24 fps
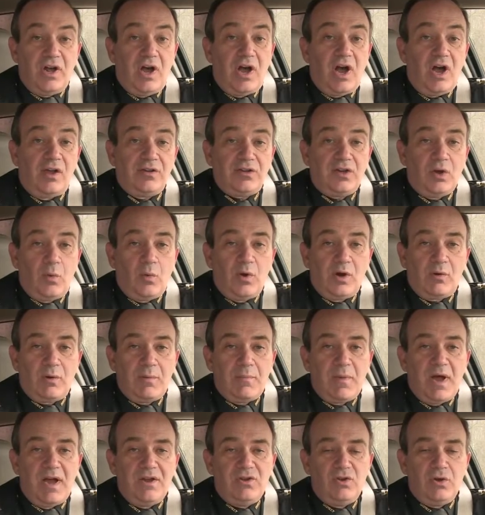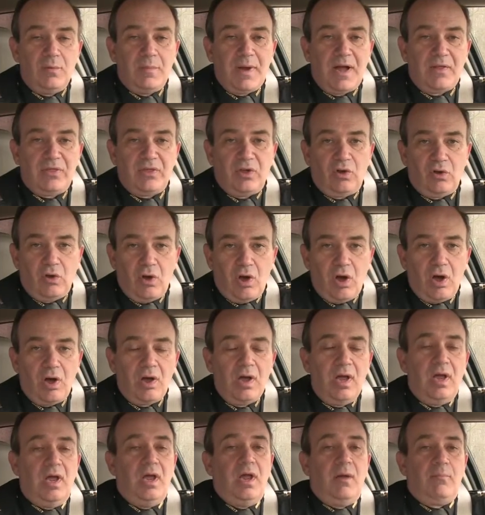I also want to remind you about the law
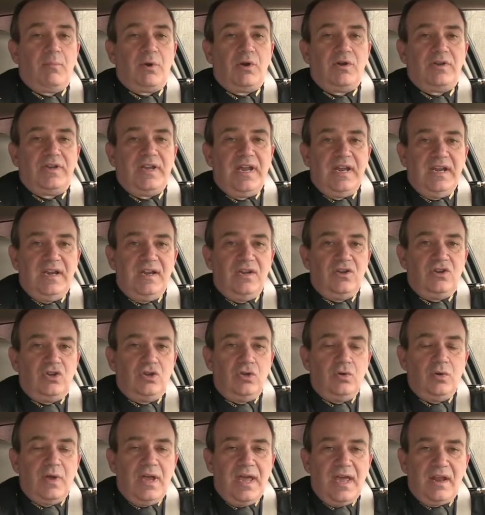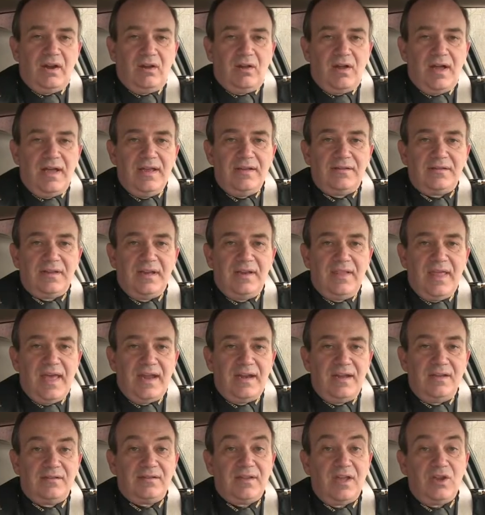pertaining to headlights, and
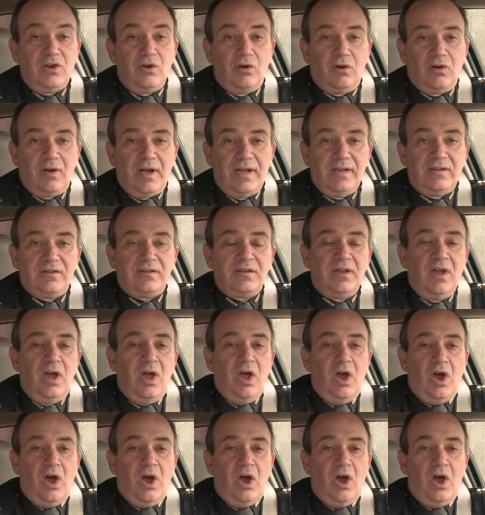that is that your lights